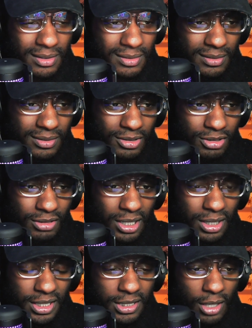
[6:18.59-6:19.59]
You
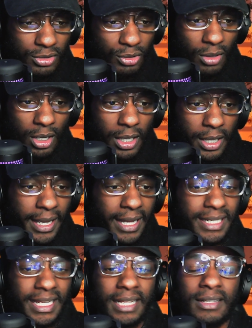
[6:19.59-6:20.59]
literally don't.
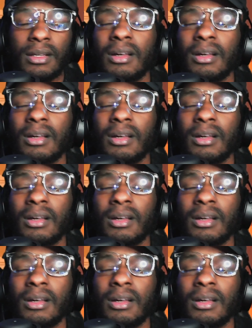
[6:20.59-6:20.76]
Again.